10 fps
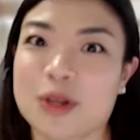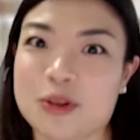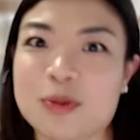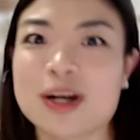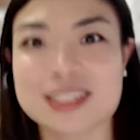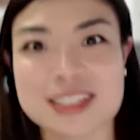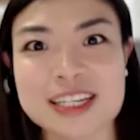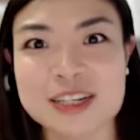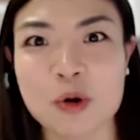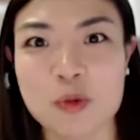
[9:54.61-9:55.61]
When you
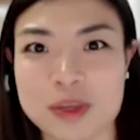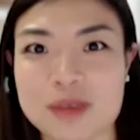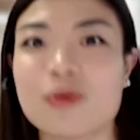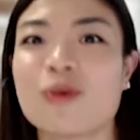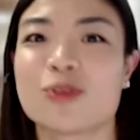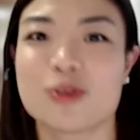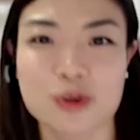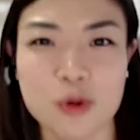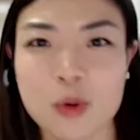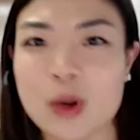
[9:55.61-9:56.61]
personally know people, you
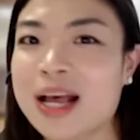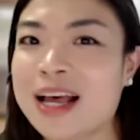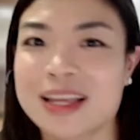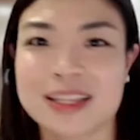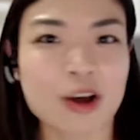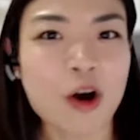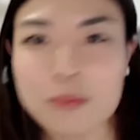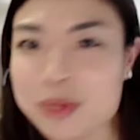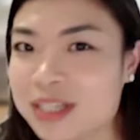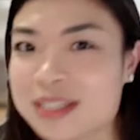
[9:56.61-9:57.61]
know the
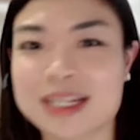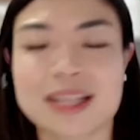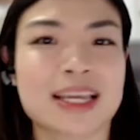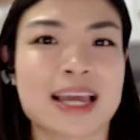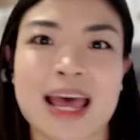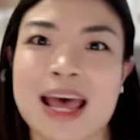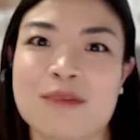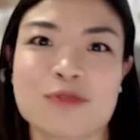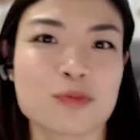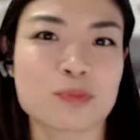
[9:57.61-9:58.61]
competence that they
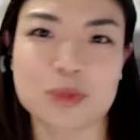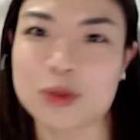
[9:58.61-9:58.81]
have, you,